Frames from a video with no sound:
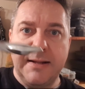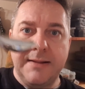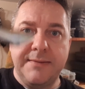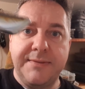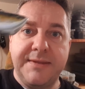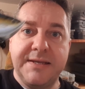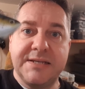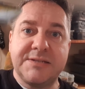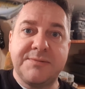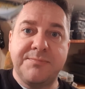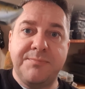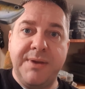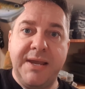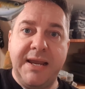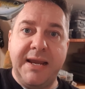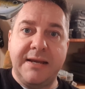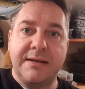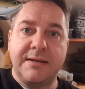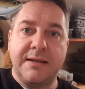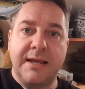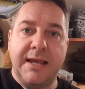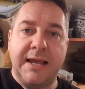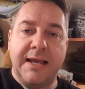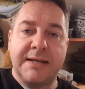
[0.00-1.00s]
This
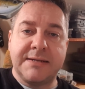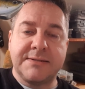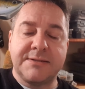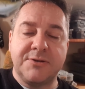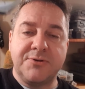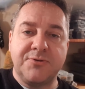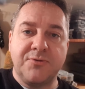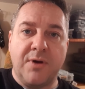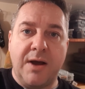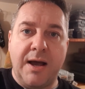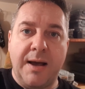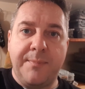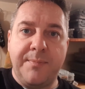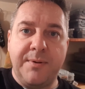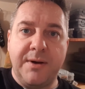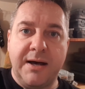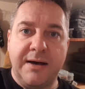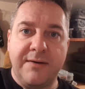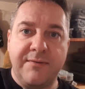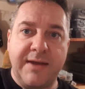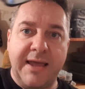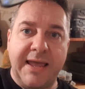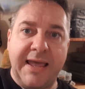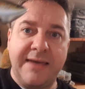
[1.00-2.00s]
bait has the drop
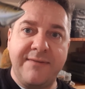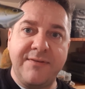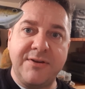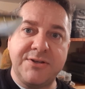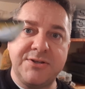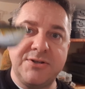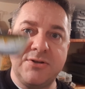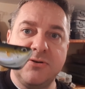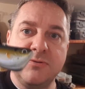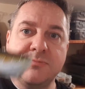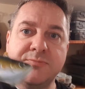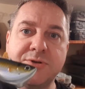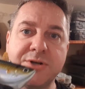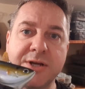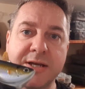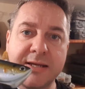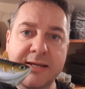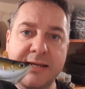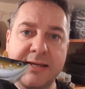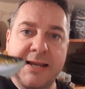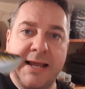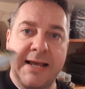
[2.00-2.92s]
of a heavy tube jig.